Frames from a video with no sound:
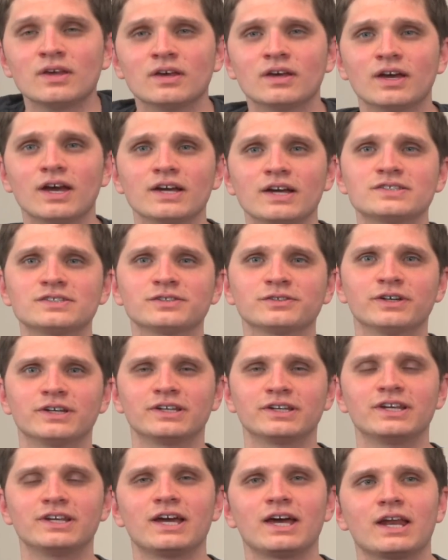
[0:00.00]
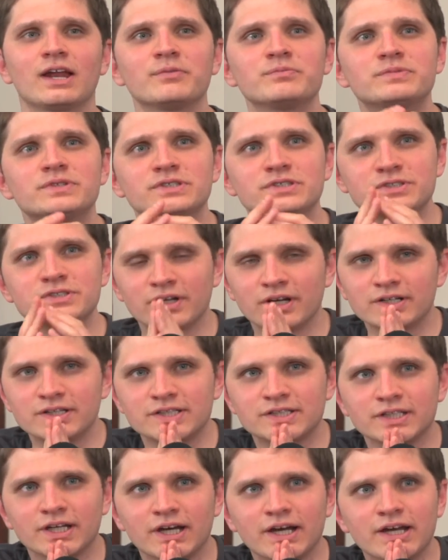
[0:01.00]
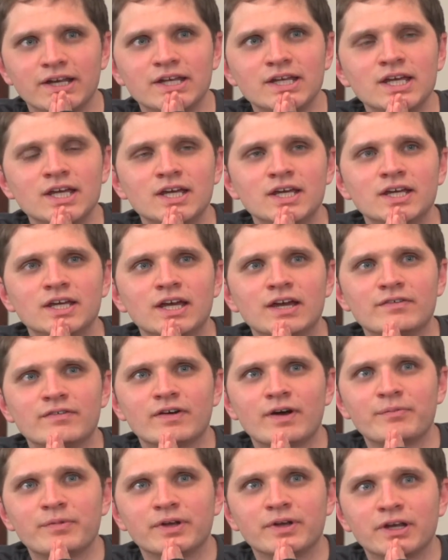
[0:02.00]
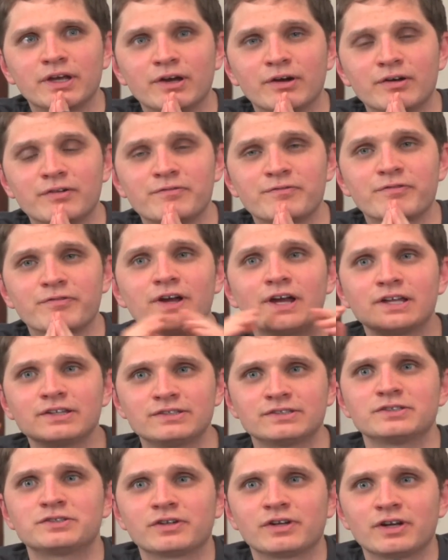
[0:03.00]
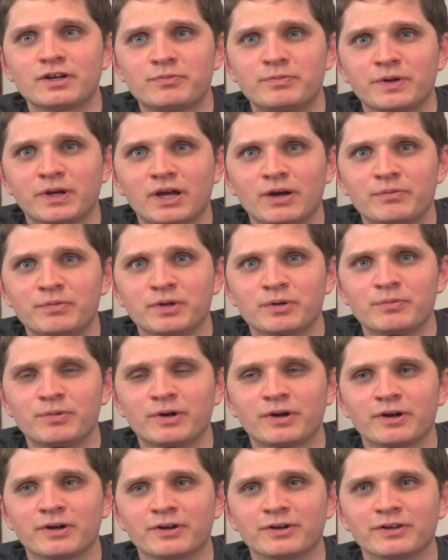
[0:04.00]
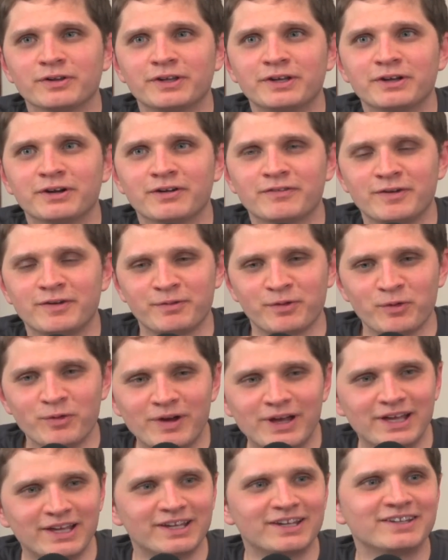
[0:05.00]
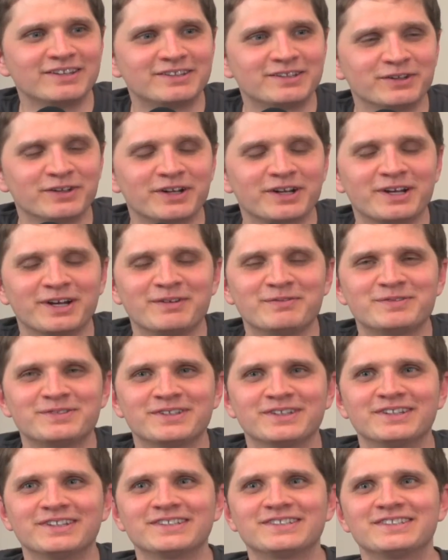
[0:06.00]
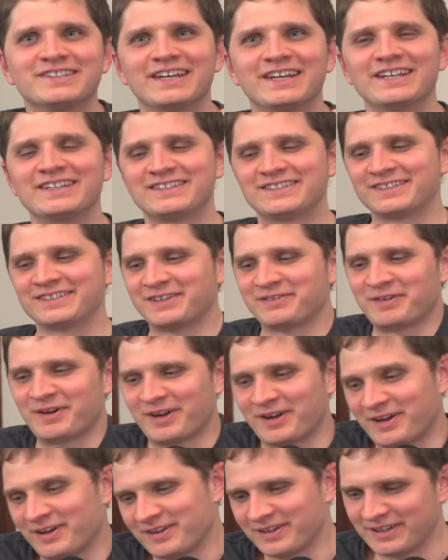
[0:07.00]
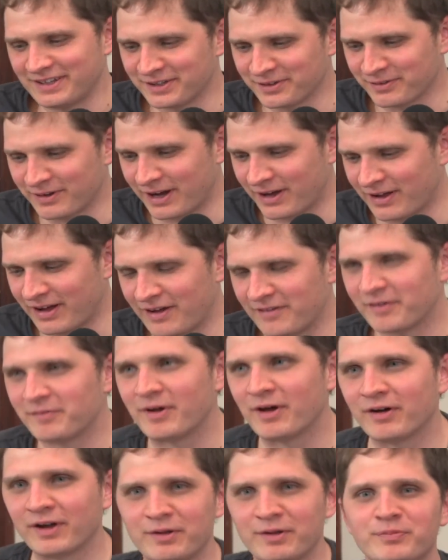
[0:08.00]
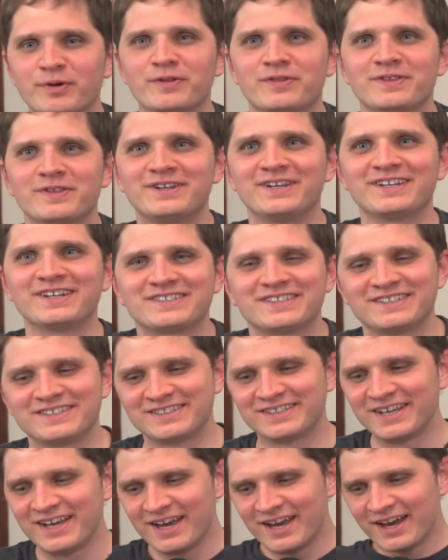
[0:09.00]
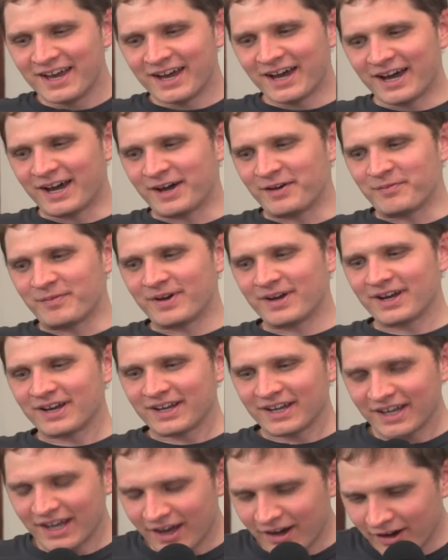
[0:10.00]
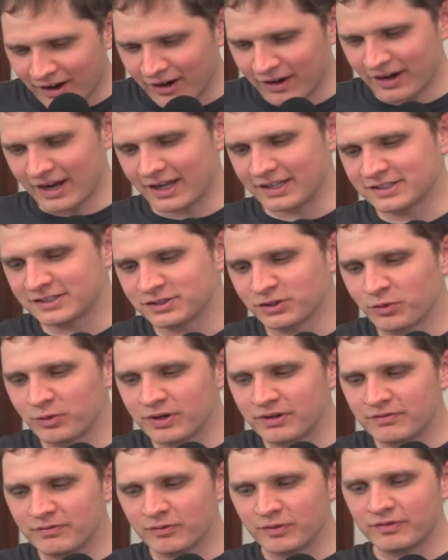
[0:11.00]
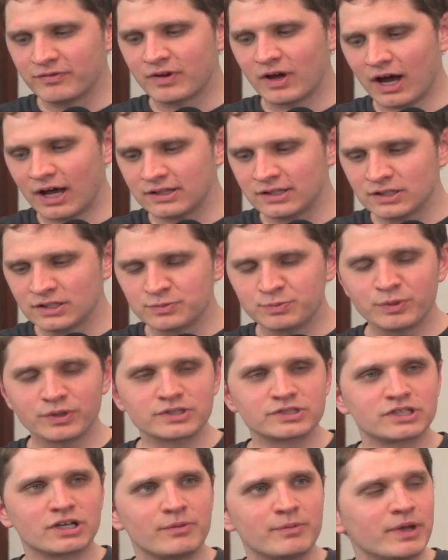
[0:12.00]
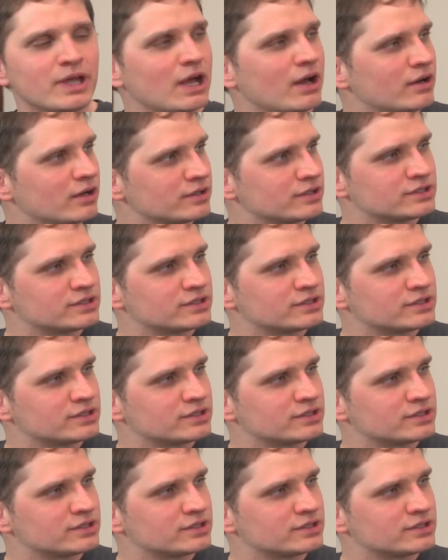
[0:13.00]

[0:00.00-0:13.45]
Excellent. Yeah, and I'm just trying to decide if I'm going to go to France to try to pick up your book early, or if I'm going to wait till it comes to the States. Either way, I'll get both editions. All right, so we've got these books coming out on the